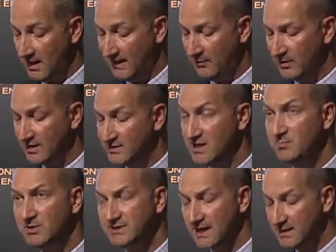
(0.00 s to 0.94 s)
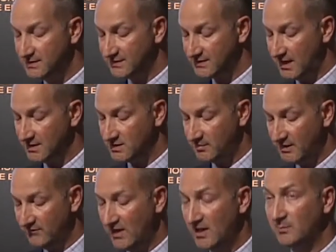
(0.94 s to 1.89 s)
allowing a deeper data set to
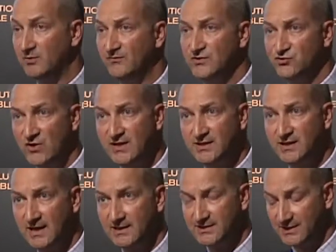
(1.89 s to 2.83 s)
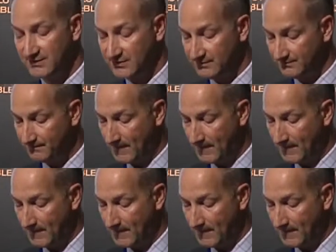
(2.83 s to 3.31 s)
be available for trend analysis.